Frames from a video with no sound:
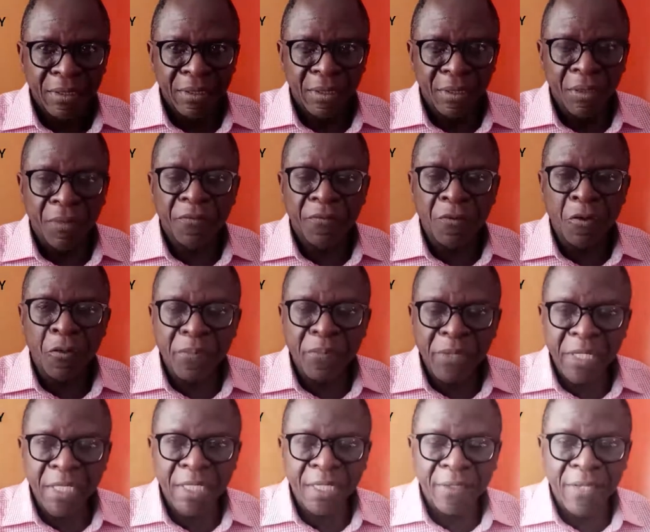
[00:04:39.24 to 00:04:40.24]
of
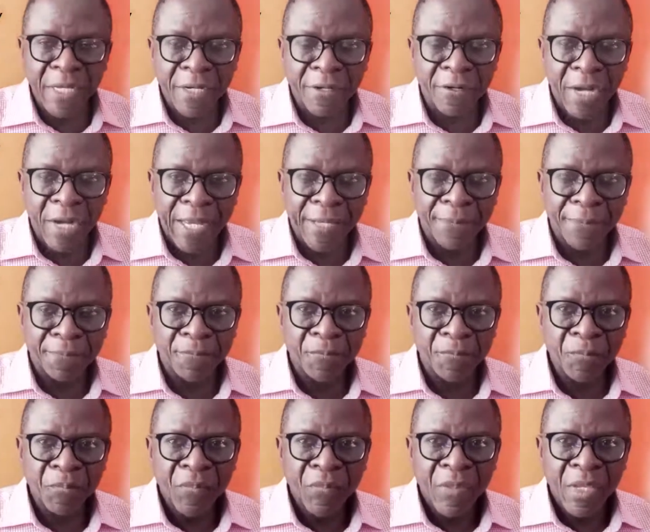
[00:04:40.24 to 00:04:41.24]
committing the crime.
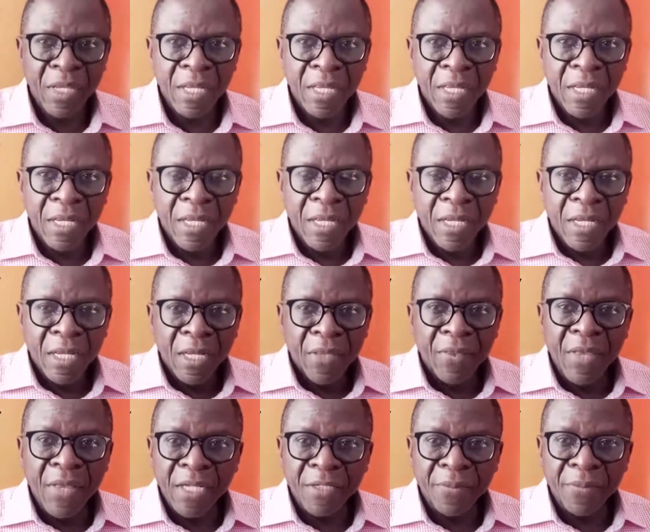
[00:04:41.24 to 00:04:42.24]

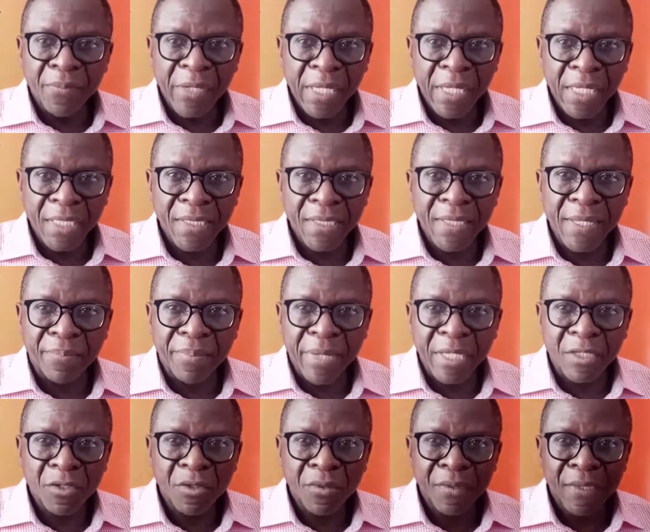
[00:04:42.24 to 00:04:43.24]
That means the
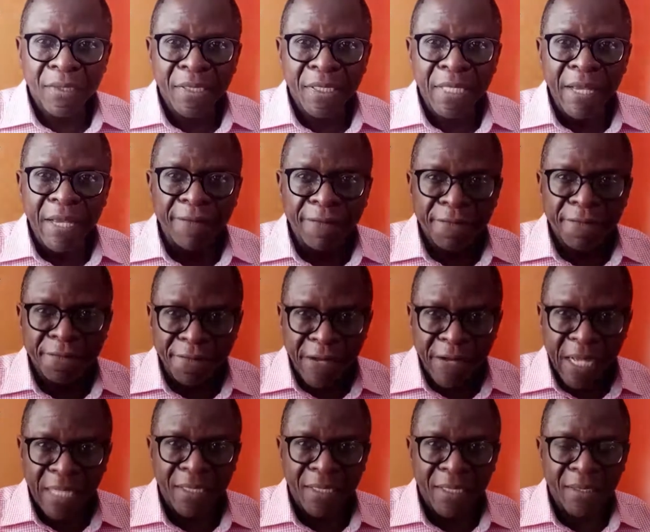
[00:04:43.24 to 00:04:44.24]
person
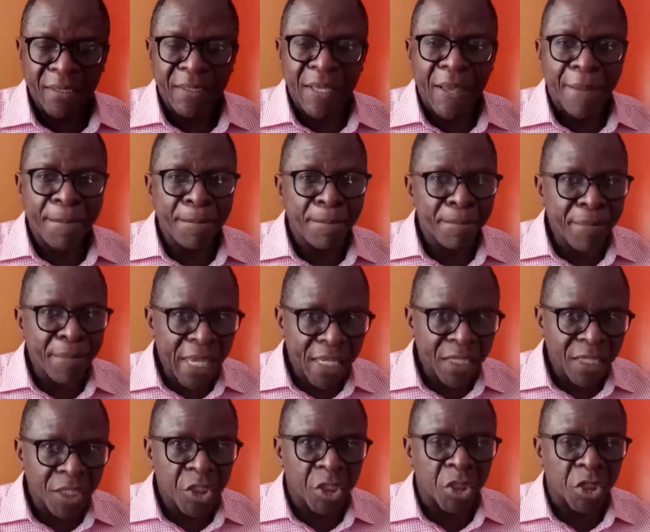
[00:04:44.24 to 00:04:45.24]
suffered some
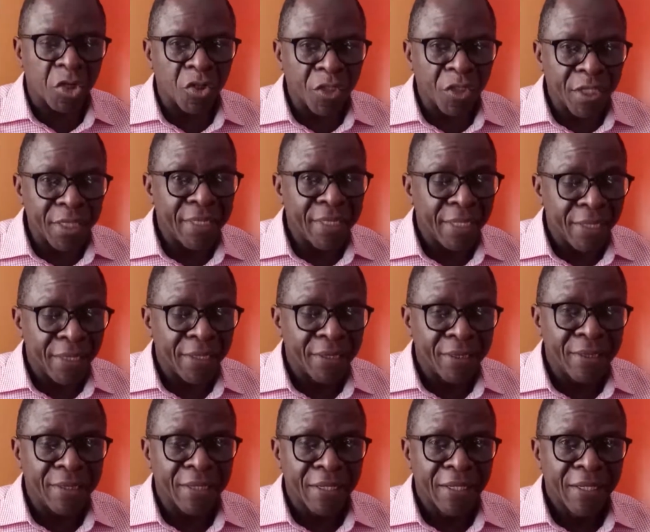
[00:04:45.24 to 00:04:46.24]
mental
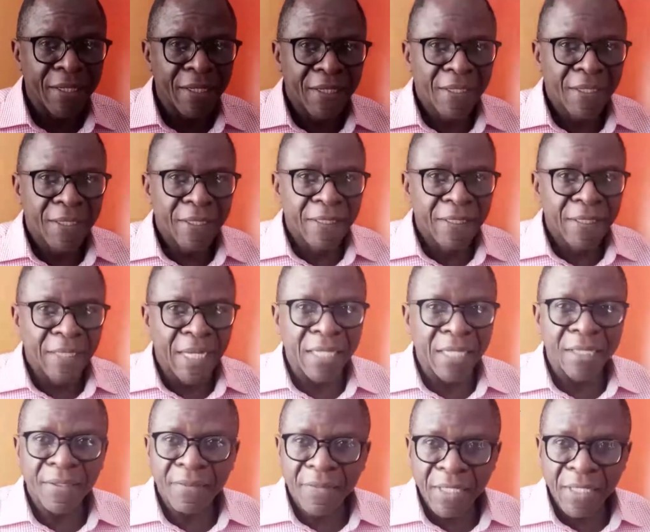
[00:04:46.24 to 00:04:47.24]
disease,
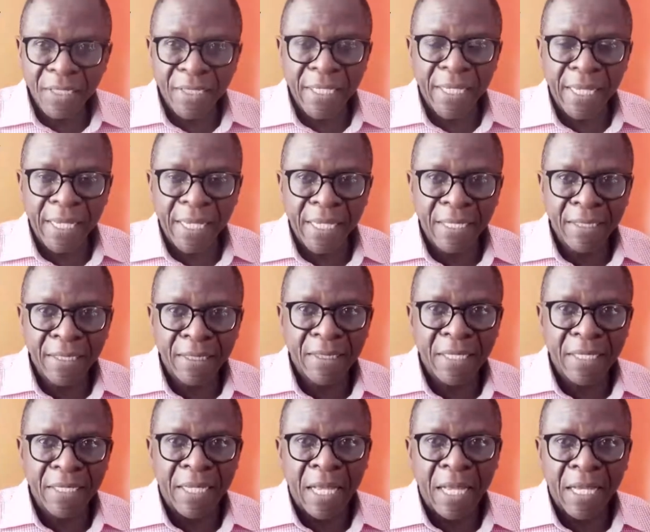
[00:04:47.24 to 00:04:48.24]
and in this case
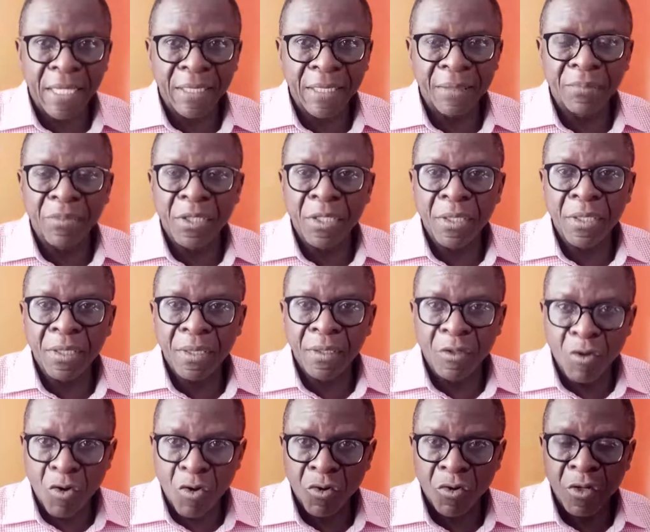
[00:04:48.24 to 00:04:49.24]
can be
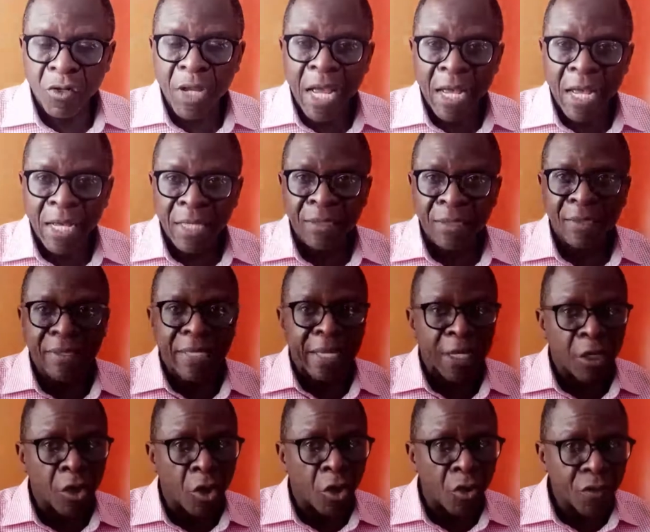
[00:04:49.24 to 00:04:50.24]
known as
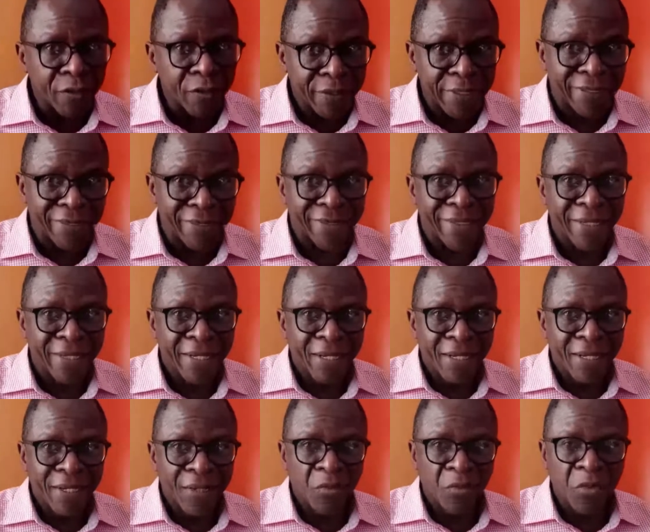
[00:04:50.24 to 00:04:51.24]
psychosis,
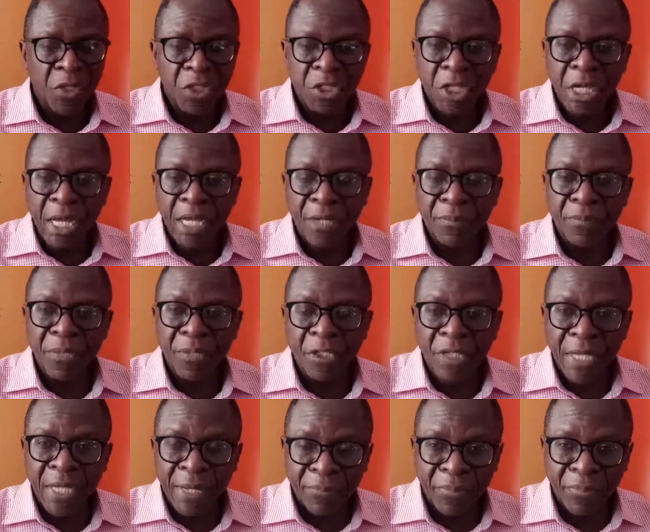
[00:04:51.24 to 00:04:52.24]
which can be
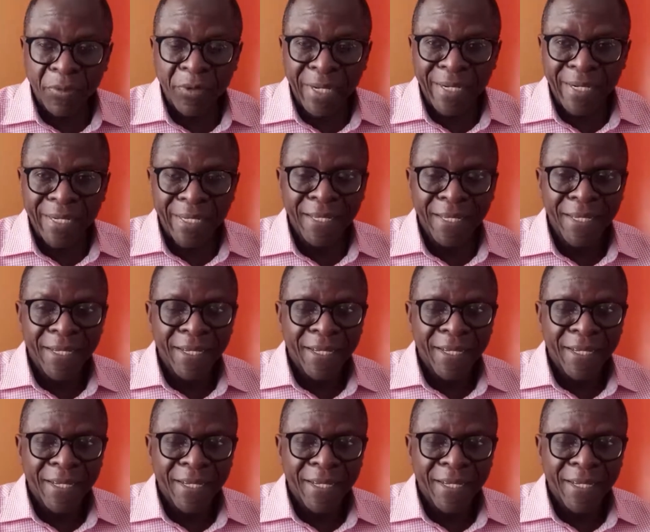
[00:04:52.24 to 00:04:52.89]
temporary